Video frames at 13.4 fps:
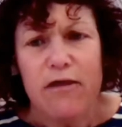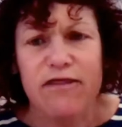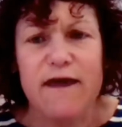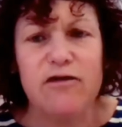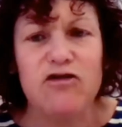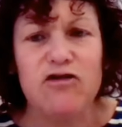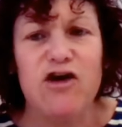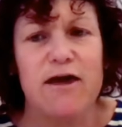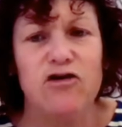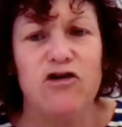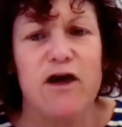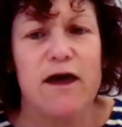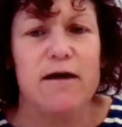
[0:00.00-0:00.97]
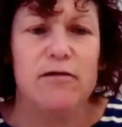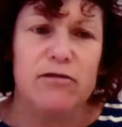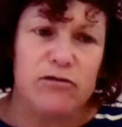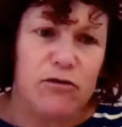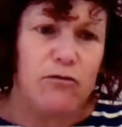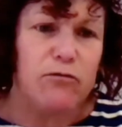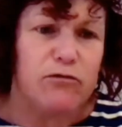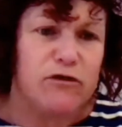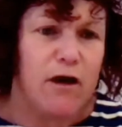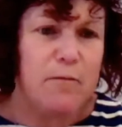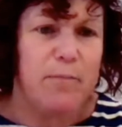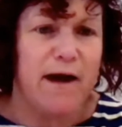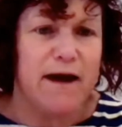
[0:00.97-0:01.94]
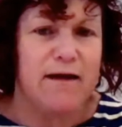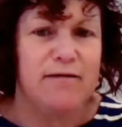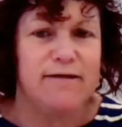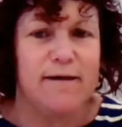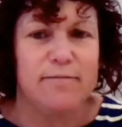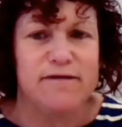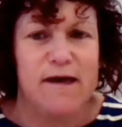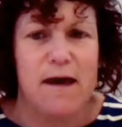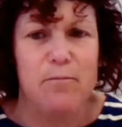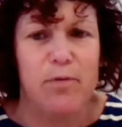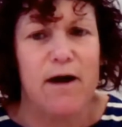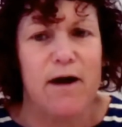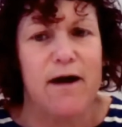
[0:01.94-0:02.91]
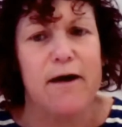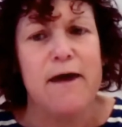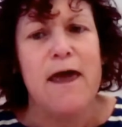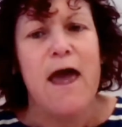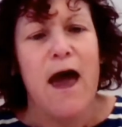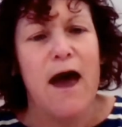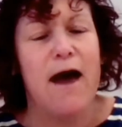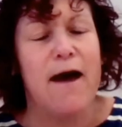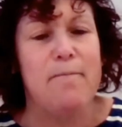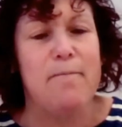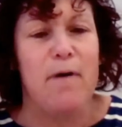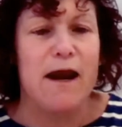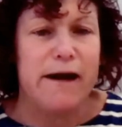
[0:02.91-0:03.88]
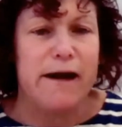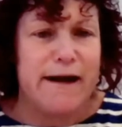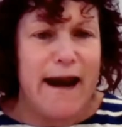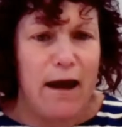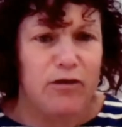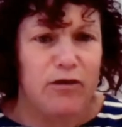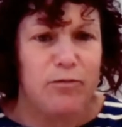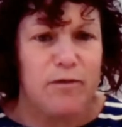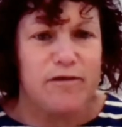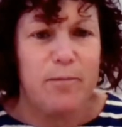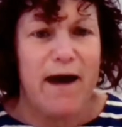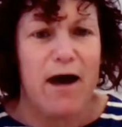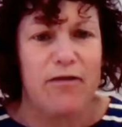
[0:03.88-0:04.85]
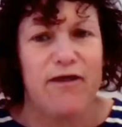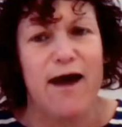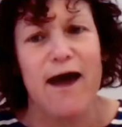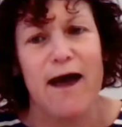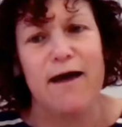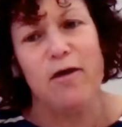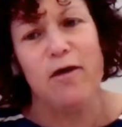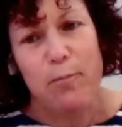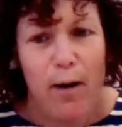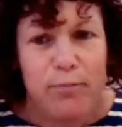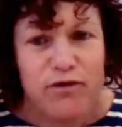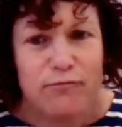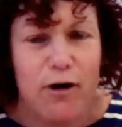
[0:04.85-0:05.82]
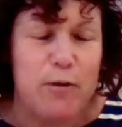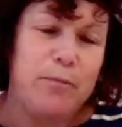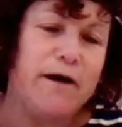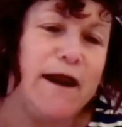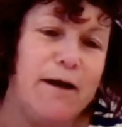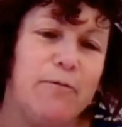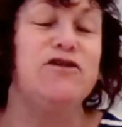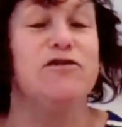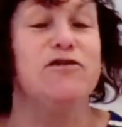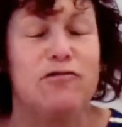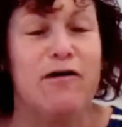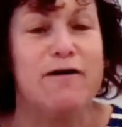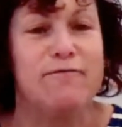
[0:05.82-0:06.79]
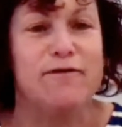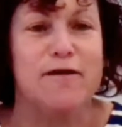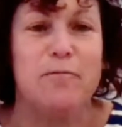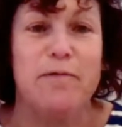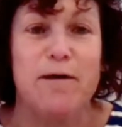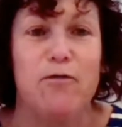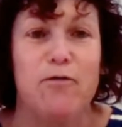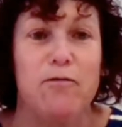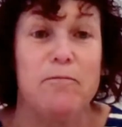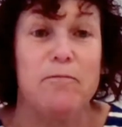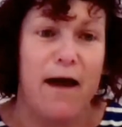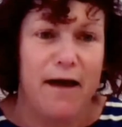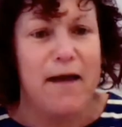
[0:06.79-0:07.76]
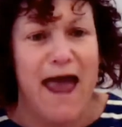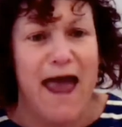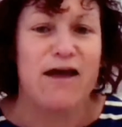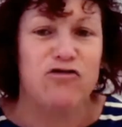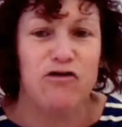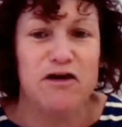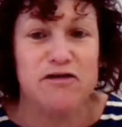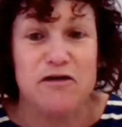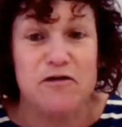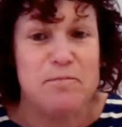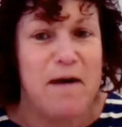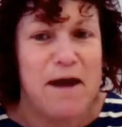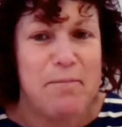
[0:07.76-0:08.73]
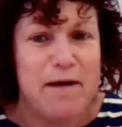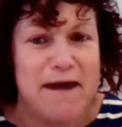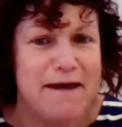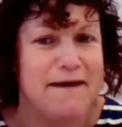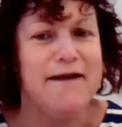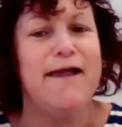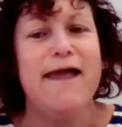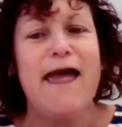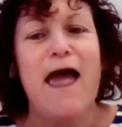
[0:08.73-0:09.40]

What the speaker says: Things changing, schools going back in September, And announcements about that, and the pubs are opening, which is great for some people, hairdressers maybe.